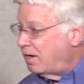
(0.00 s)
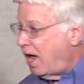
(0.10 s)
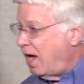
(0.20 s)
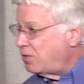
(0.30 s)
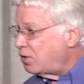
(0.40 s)

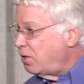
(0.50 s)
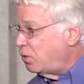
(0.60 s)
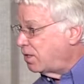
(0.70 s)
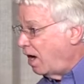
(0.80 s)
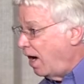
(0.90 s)
actually
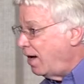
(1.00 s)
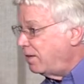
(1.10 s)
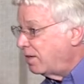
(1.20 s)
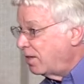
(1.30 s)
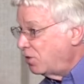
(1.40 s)
with
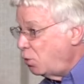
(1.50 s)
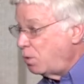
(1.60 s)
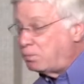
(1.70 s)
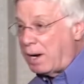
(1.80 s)
God, you would